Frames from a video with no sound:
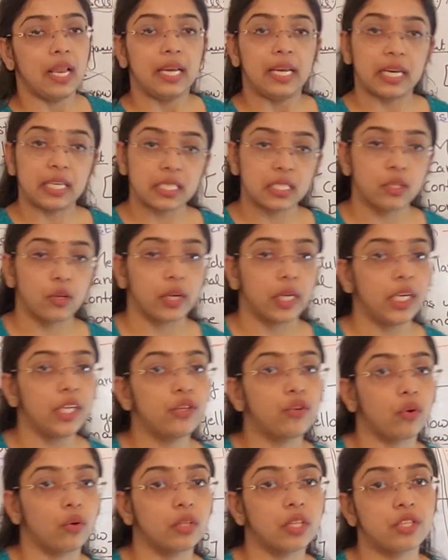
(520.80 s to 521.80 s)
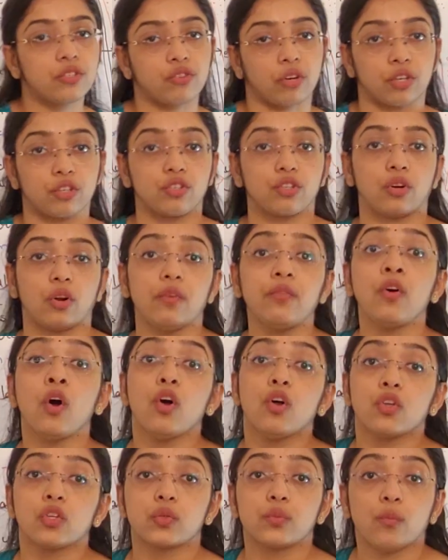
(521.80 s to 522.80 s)
Let us quickly draw the structure of
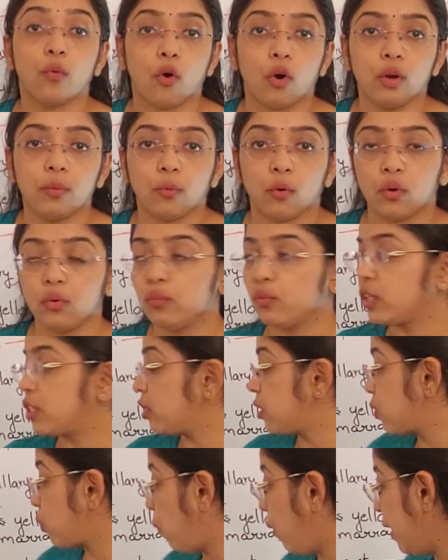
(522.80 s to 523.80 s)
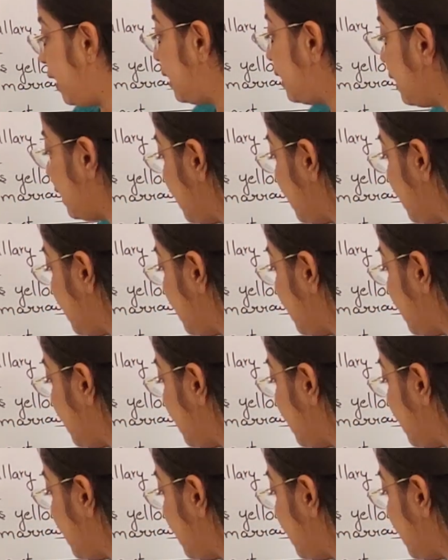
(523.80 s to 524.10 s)
small bone, which is quite